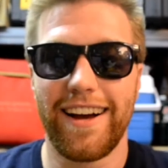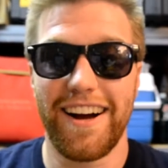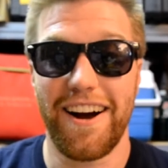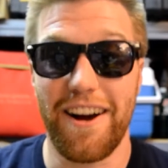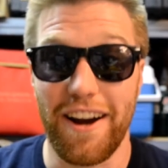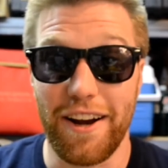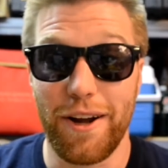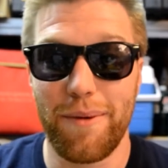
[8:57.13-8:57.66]

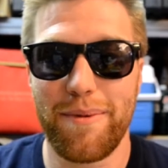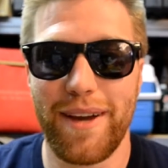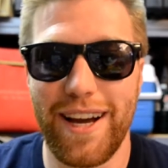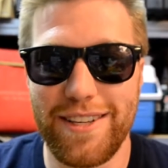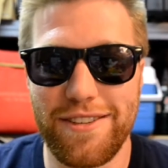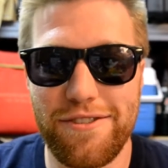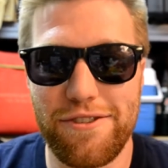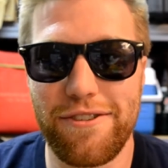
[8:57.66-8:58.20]
Alright, hope you guys
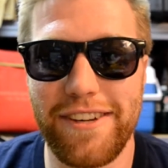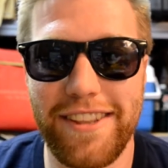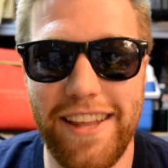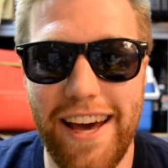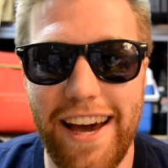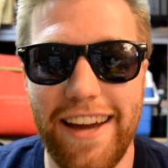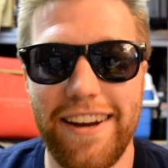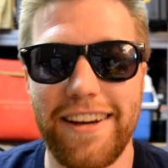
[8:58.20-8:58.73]
enjoyed
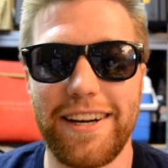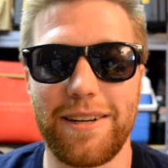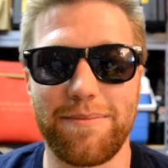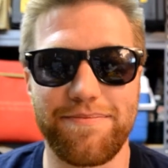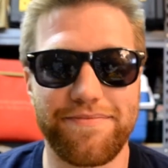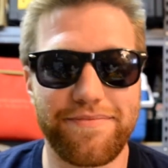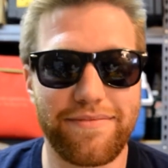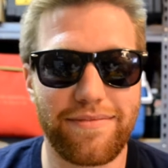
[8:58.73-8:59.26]
that
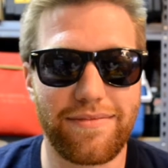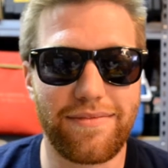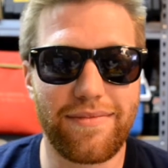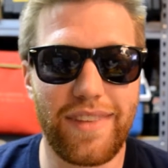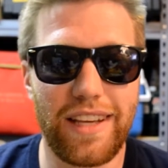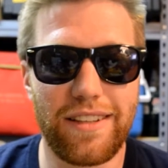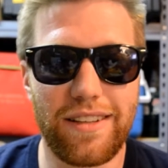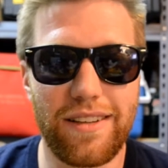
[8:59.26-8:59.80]

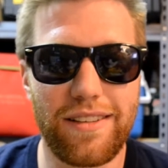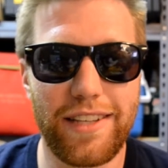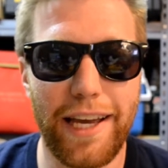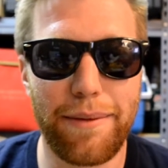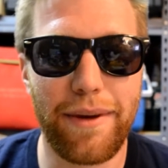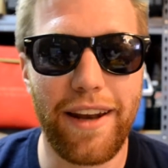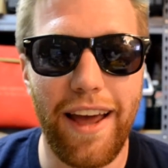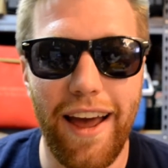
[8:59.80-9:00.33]
little
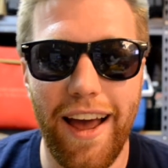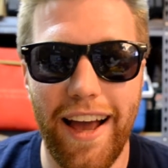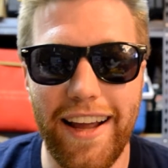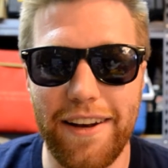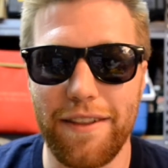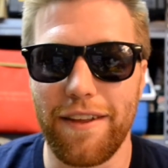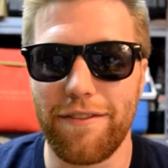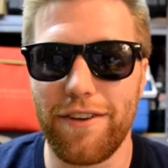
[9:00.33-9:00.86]
segment.
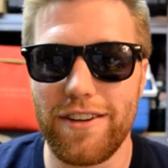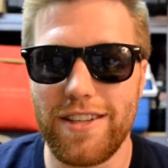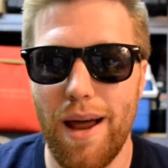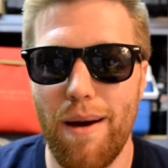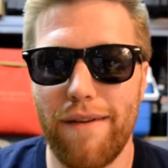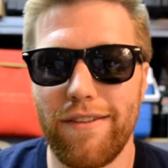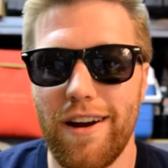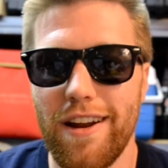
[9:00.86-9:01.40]
Again, first time
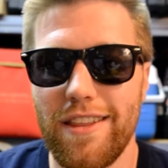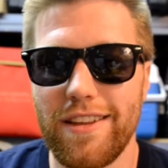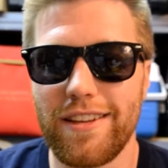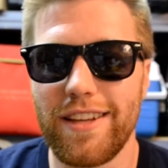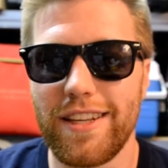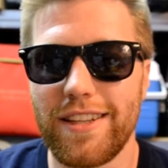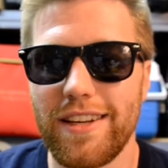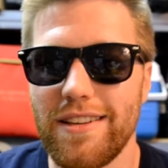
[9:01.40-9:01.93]
I've done anything
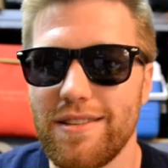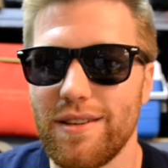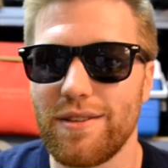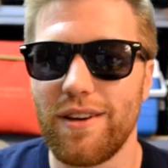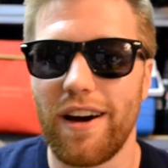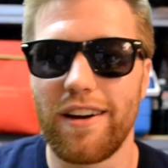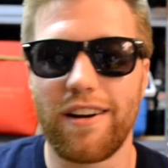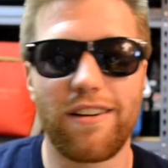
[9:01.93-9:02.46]
like this, so
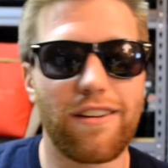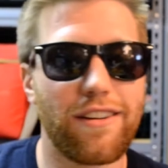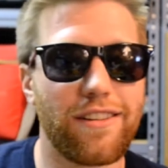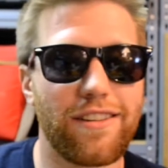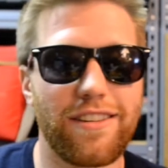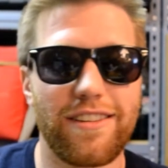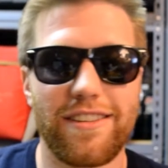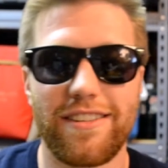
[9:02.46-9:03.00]
I don't
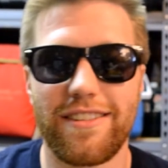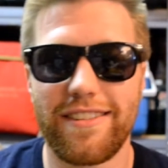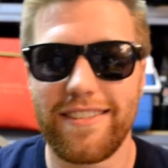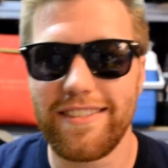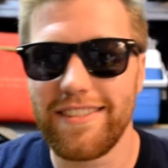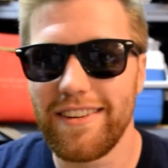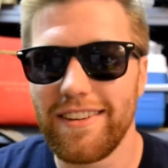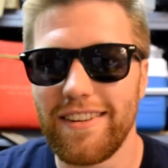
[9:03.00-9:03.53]

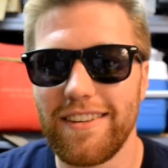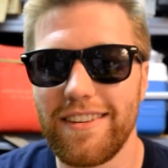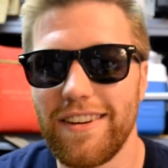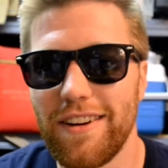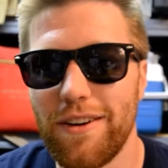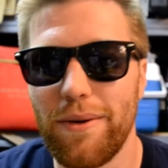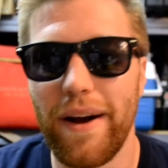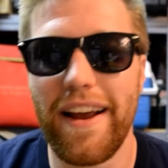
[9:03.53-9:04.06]

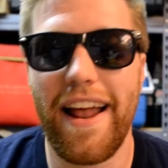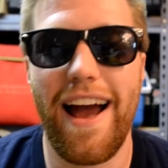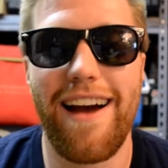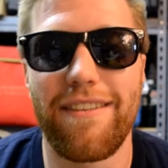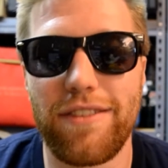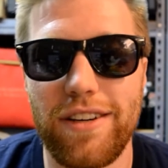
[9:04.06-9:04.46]
quite have